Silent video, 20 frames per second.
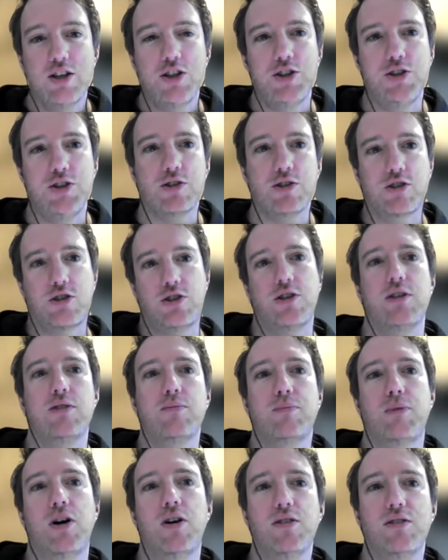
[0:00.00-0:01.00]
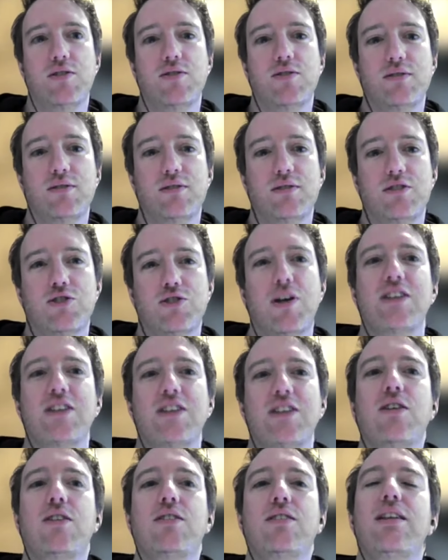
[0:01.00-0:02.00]
your current model. So I
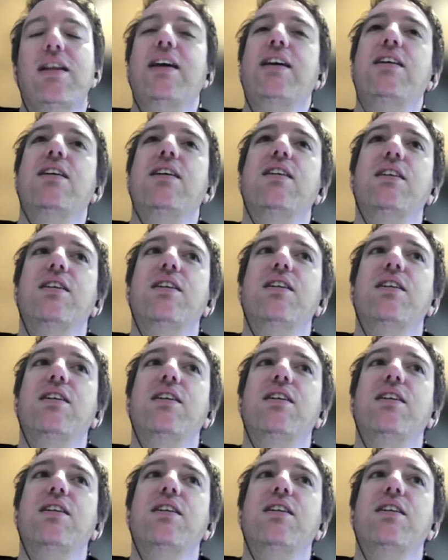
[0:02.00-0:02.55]
don't like,